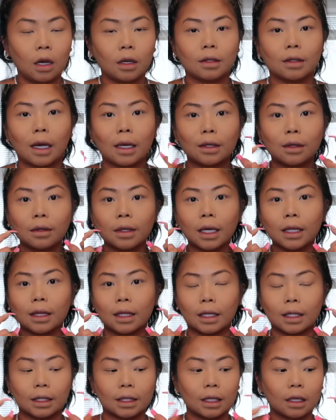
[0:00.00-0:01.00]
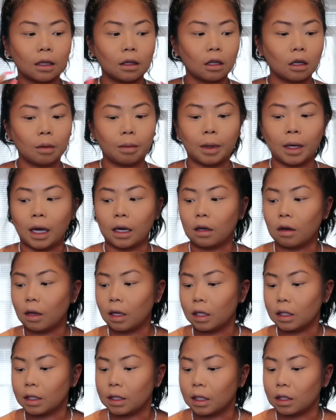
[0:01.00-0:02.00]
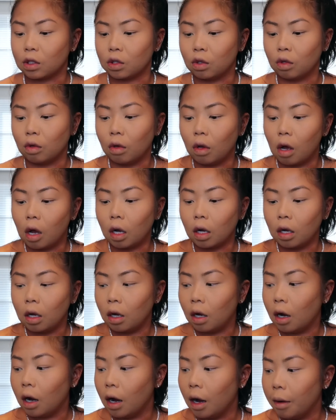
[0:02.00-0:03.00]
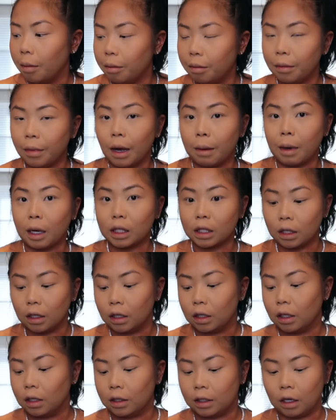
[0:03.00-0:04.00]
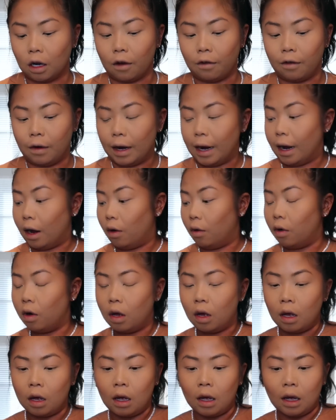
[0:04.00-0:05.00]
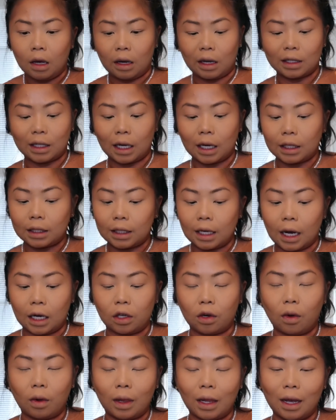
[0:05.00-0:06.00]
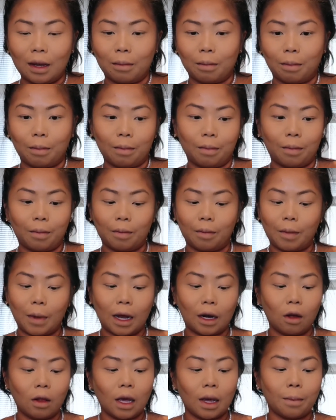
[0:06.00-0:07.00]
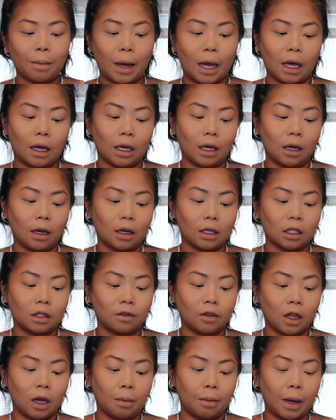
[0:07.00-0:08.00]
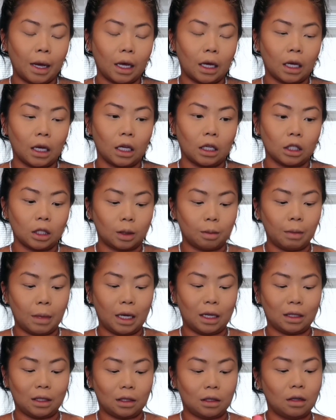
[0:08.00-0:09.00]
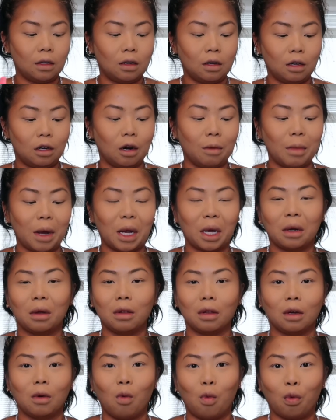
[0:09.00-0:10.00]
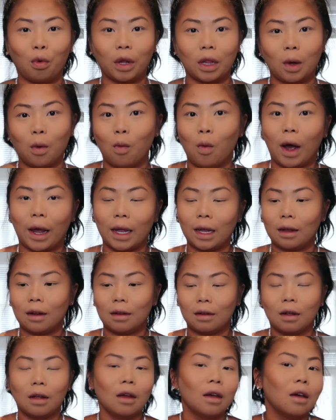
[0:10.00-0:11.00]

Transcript: So I do let this sit a little bit. I don't let it sit too long. I'm actually gonna dust it off now, because like I said, I don't like baking. I just feel like baking just makes your makeup look really white.